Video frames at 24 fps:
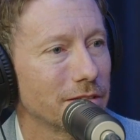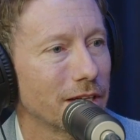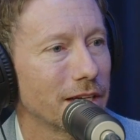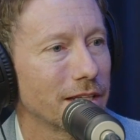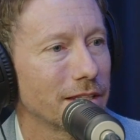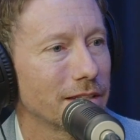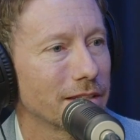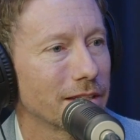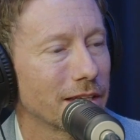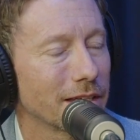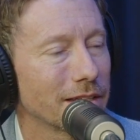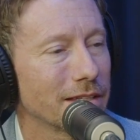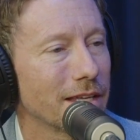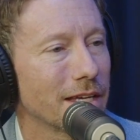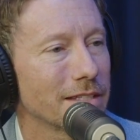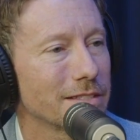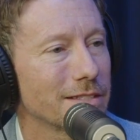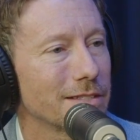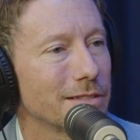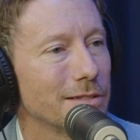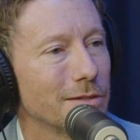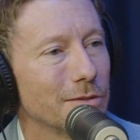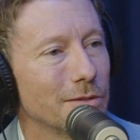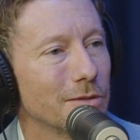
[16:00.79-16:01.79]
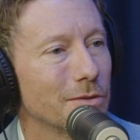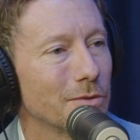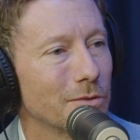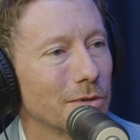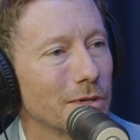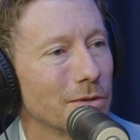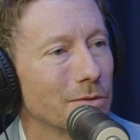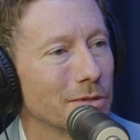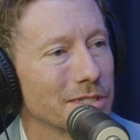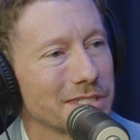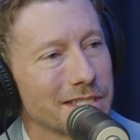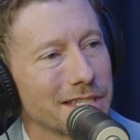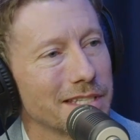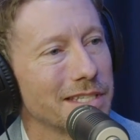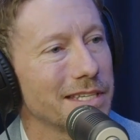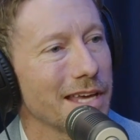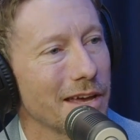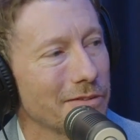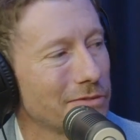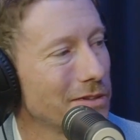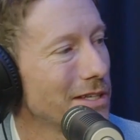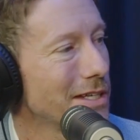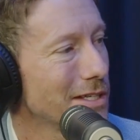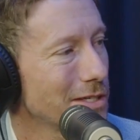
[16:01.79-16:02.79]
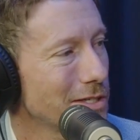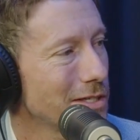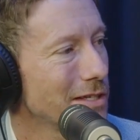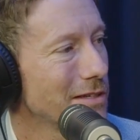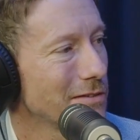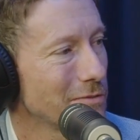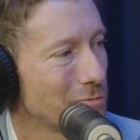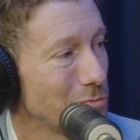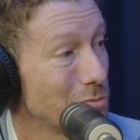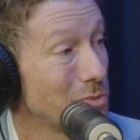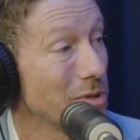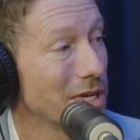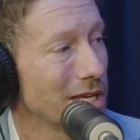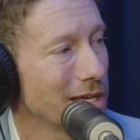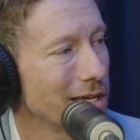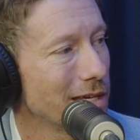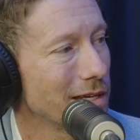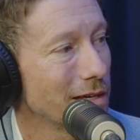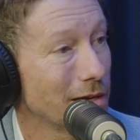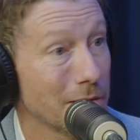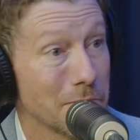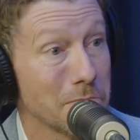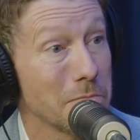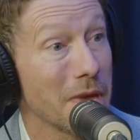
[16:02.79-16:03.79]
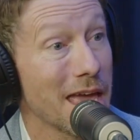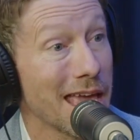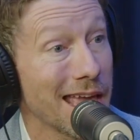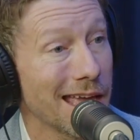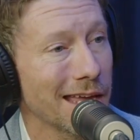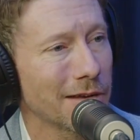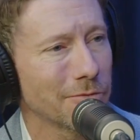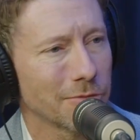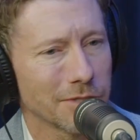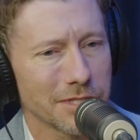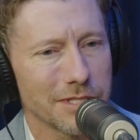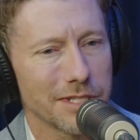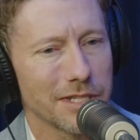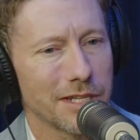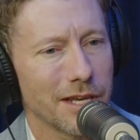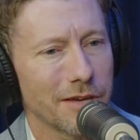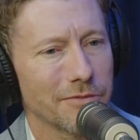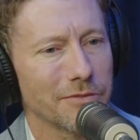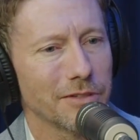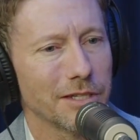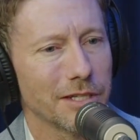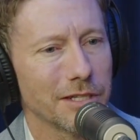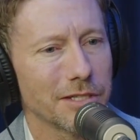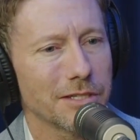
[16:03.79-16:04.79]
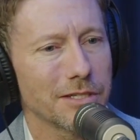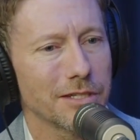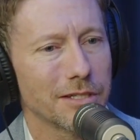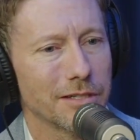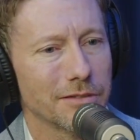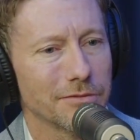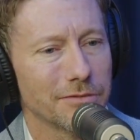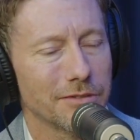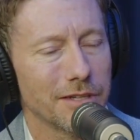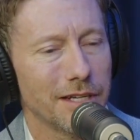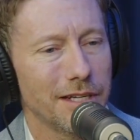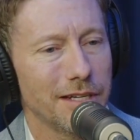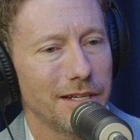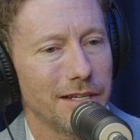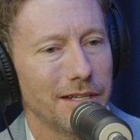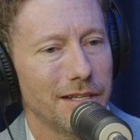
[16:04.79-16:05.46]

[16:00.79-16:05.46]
Right? Like that's, what's the definition of being a man? What's the definition of,